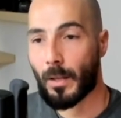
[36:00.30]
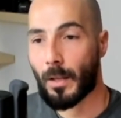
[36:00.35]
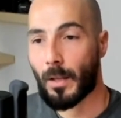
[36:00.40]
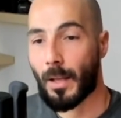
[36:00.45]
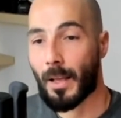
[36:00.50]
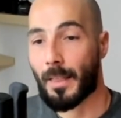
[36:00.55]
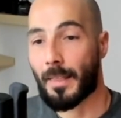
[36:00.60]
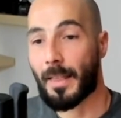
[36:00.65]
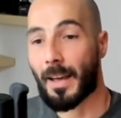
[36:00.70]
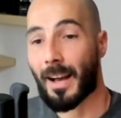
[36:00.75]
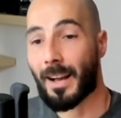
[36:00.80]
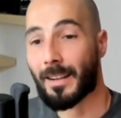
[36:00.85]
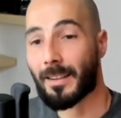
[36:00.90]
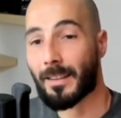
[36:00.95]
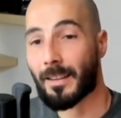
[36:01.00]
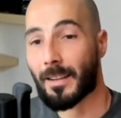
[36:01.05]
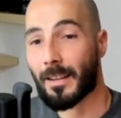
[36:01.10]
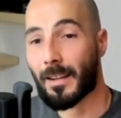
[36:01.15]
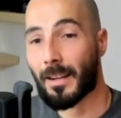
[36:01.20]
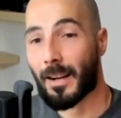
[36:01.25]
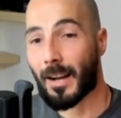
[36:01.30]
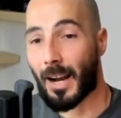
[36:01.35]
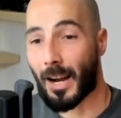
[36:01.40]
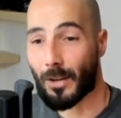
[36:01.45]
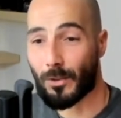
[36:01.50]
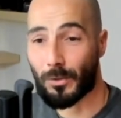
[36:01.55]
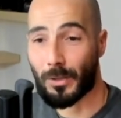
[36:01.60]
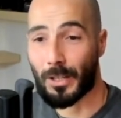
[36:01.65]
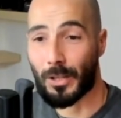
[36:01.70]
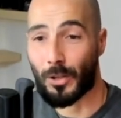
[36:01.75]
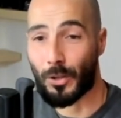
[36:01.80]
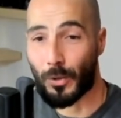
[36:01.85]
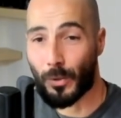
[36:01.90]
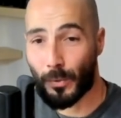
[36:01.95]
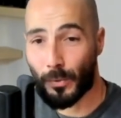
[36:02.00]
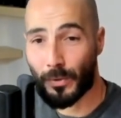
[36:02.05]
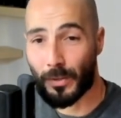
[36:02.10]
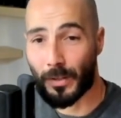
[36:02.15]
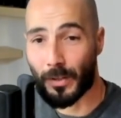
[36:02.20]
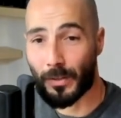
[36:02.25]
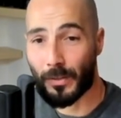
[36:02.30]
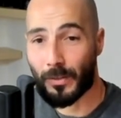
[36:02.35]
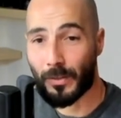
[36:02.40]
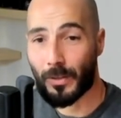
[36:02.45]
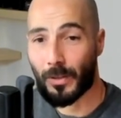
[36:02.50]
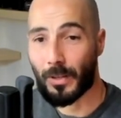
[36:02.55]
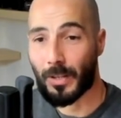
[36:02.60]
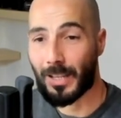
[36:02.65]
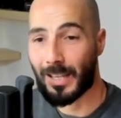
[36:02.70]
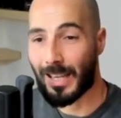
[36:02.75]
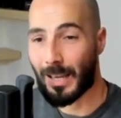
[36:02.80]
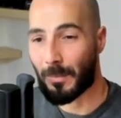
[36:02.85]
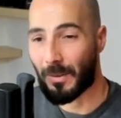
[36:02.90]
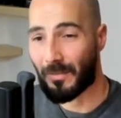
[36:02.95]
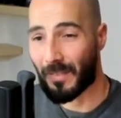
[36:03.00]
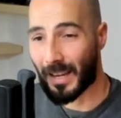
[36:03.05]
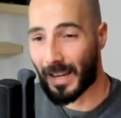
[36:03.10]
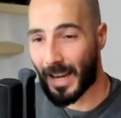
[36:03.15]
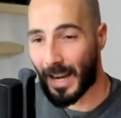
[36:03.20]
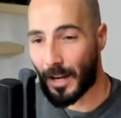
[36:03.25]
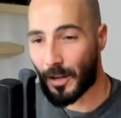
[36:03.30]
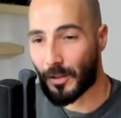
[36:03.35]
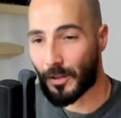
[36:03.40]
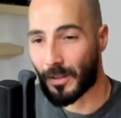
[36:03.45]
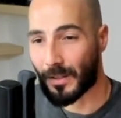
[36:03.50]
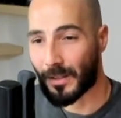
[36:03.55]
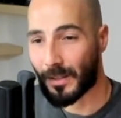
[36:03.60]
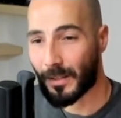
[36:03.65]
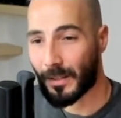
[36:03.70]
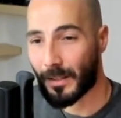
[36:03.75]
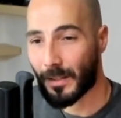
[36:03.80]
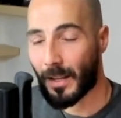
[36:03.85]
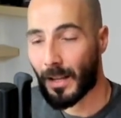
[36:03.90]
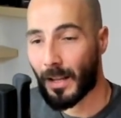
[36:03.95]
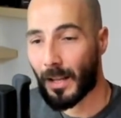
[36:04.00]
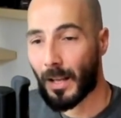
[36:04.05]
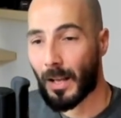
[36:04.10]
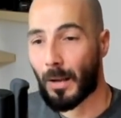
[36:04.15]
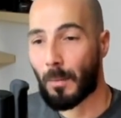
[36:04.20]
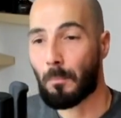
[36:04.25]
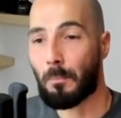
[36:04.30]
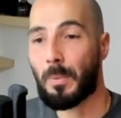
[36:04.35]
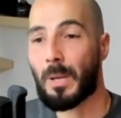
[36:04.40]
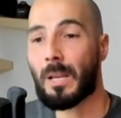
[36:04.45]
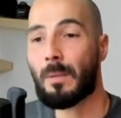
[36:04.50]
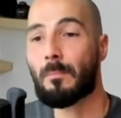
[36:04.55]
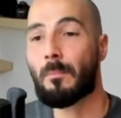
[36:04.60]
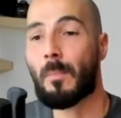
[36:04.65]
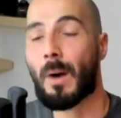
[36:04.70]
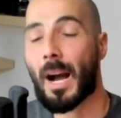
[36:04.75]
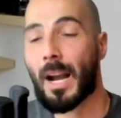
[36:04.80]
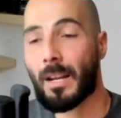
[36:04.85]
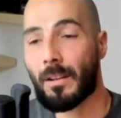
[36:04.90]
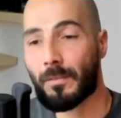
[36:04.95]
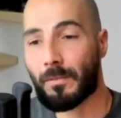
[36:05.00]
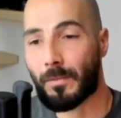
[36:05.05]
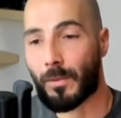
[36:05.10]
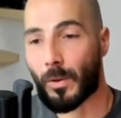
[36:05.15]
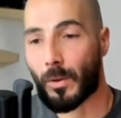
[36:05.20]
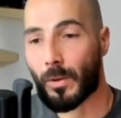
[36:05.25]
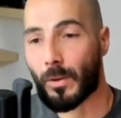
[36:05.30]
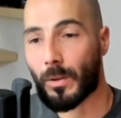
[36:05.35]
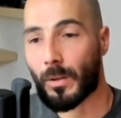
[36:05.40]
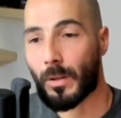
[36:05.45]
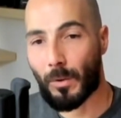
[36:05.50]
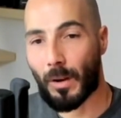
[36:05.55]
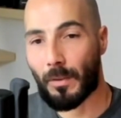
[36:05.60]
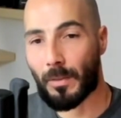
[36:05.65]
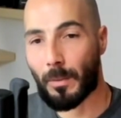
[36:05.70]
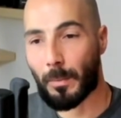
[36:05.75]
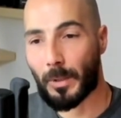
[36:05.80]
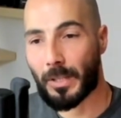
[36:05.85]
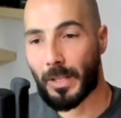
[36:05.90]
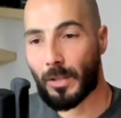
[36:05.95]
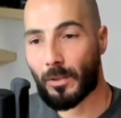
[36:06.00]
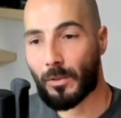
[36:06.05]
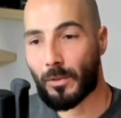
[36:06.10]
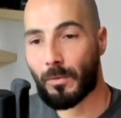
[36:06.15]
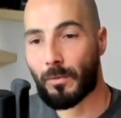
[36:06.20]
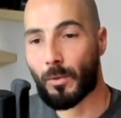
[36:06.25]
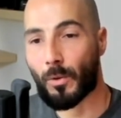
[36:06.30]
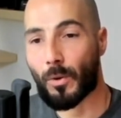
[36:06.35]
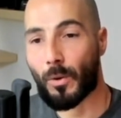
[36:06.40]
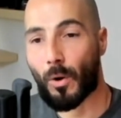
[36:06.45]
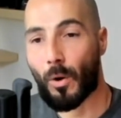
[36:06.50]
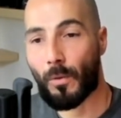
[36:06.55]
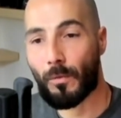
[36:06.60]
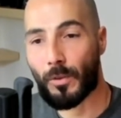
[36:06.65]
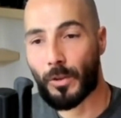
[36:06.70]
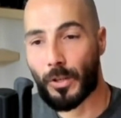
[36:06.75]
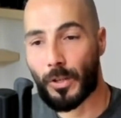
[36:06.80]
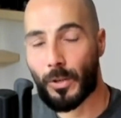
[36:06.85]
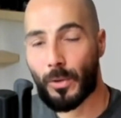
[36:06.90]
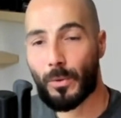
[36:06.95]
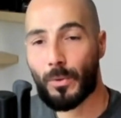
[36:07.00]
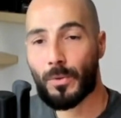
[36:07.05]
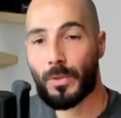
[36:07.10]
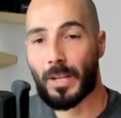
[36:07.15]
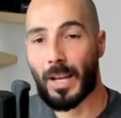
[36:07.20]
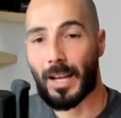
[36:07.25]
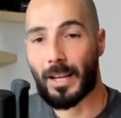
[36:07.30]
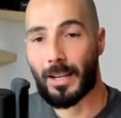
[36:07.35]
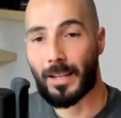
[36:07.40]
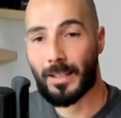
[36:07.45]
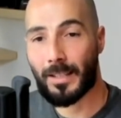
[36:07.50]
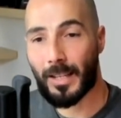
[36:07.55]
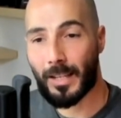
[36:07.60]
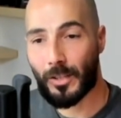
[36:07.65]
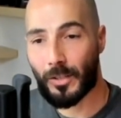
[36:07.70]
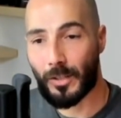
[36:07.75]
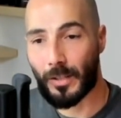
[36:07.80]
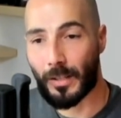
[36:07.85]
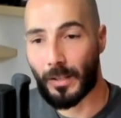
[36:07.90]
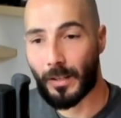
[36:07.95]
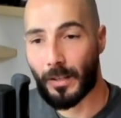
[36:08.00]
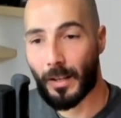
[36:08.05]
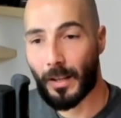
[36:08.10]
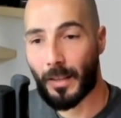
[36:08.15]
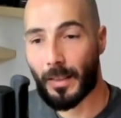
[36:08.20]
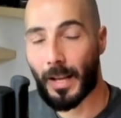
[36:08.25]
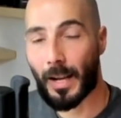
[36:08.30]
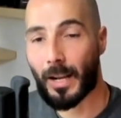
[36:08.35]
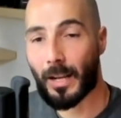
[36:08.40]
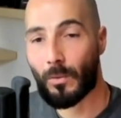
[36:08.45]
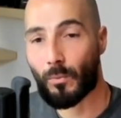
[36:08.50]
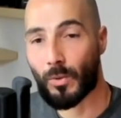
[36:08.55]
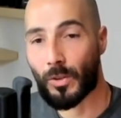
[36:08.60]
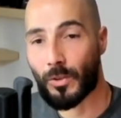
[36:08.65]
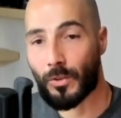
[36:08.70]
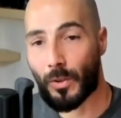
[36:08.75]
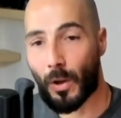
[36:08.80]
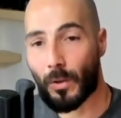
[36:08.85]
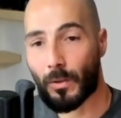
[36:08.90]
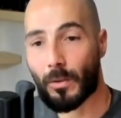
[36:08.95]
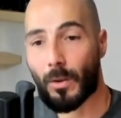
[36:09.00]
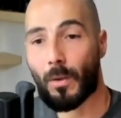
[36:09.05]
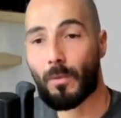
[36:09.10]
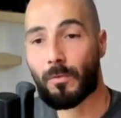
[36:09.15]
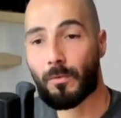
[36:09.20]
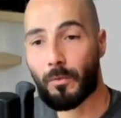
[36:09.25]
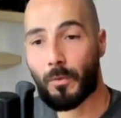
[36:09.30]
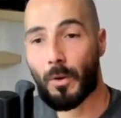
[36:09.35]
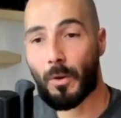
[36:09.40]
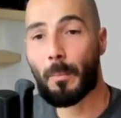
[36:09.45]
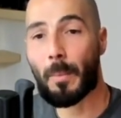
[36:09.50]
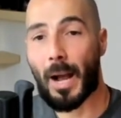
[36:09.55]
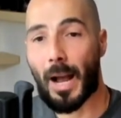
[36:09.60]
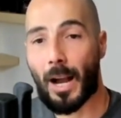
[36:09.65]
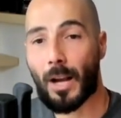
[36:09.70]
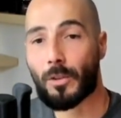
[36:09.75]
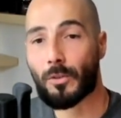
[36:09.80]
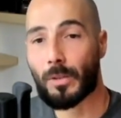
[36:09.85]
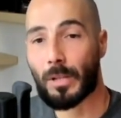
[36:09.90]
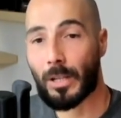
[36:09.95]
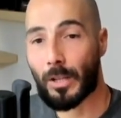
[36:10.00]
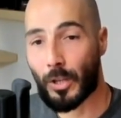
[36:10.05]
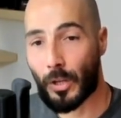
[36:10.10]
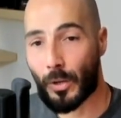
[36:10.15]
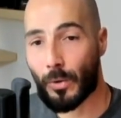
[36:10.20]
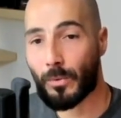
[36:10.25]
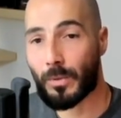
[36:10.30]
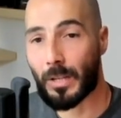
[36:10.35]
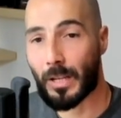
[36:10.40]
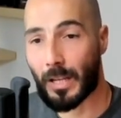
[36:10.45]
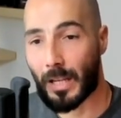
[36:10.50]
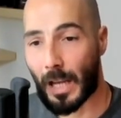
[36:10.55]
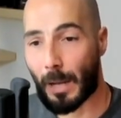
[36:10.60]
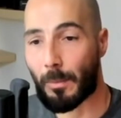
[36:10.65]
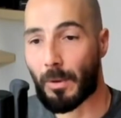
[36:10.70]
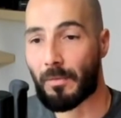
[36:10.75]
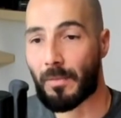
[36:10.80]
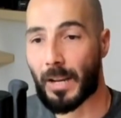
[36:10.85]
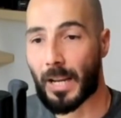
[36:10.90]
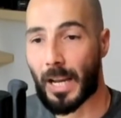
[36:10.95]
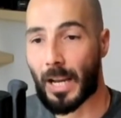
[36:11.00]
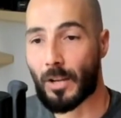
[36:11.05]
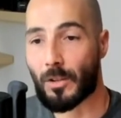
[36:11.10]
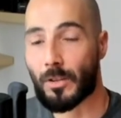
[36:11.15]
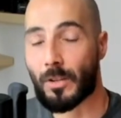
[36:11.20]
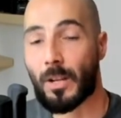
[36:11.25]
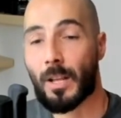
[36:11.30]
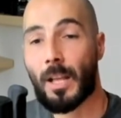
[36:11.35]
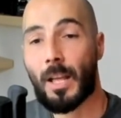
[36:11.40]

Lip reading: that actually uses gamification, be mindful of the potential for overuse and addiction that can result from actually using gamification,